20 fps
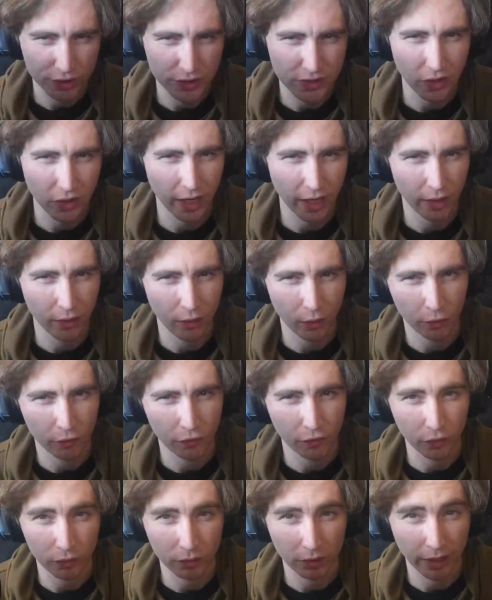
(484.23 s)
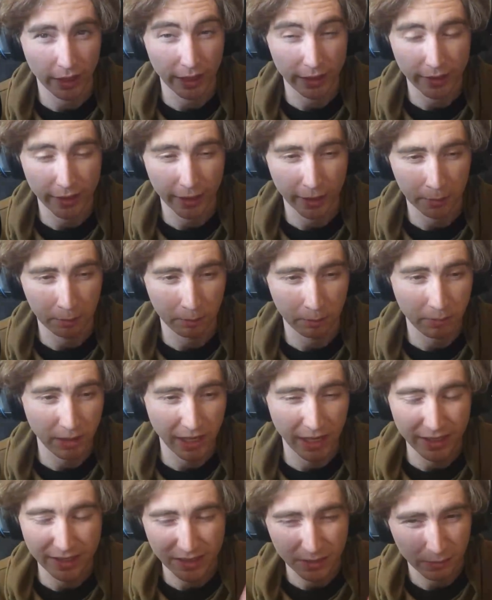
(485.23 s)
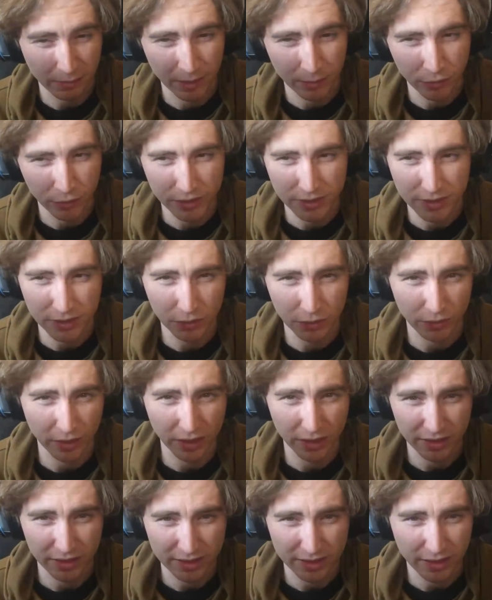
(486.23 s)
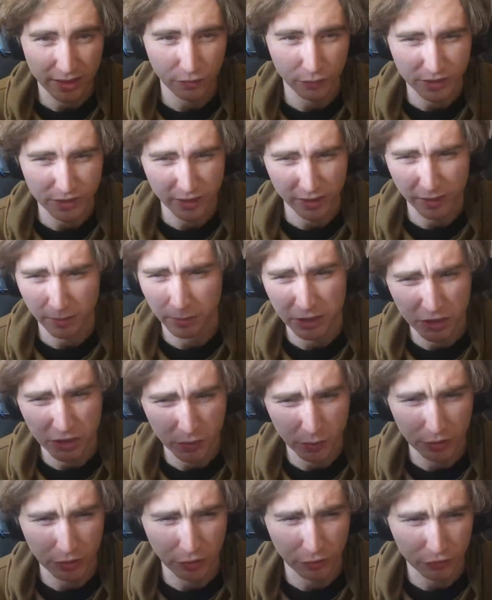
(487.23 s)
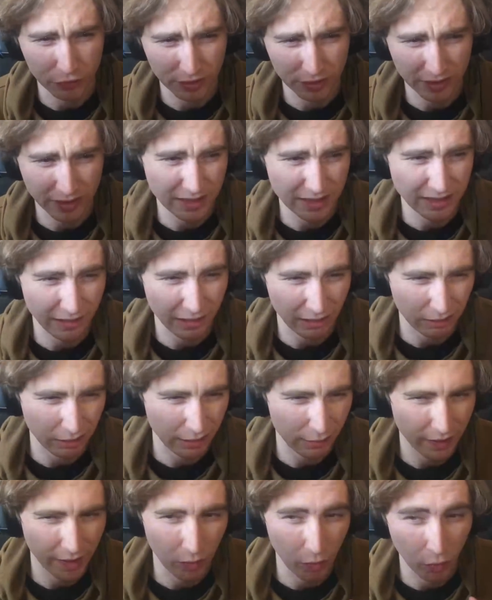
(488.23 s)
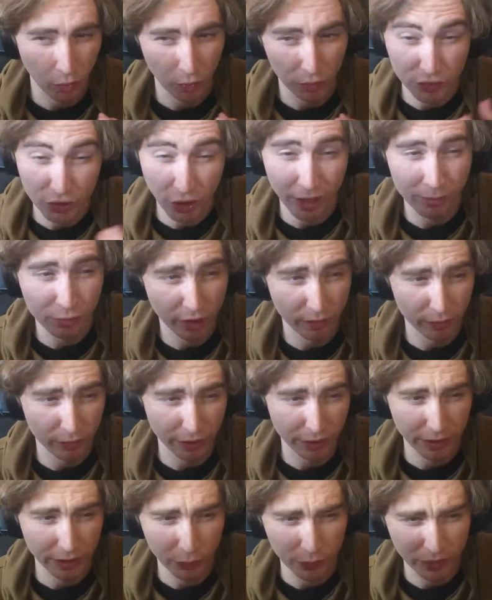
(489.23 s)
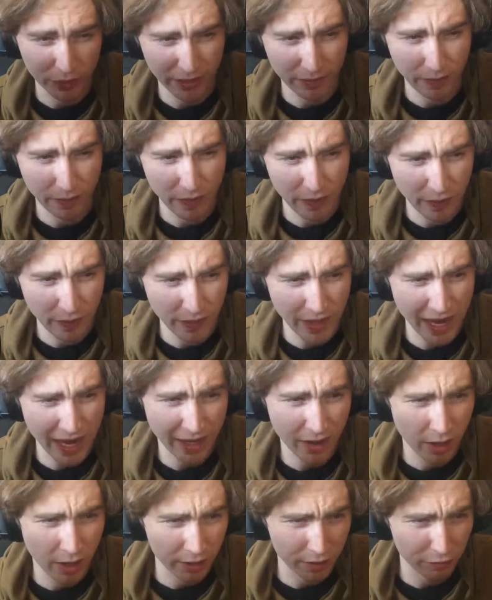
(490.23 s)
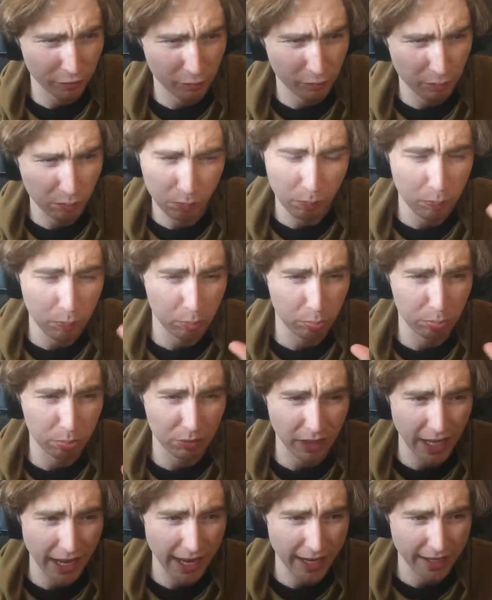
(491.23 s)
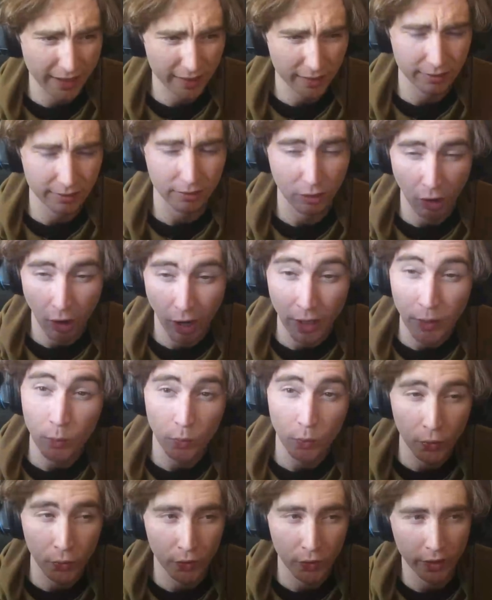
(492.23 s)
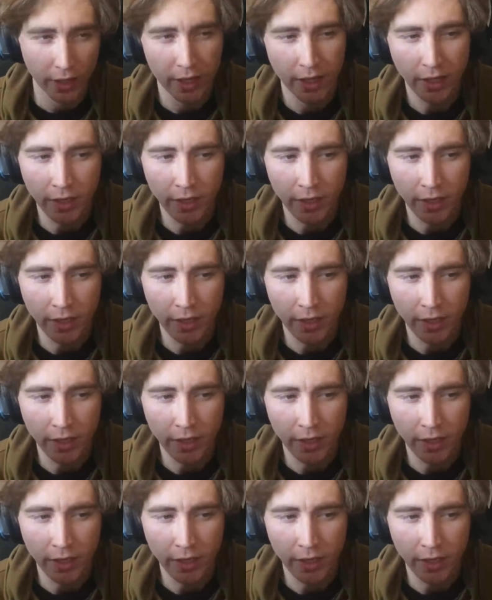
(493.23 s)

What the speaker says: sight, or for like past memories and all that kind of stuff. When Takemichi would often get something like that, or time travel, he'll get that kind of black line work.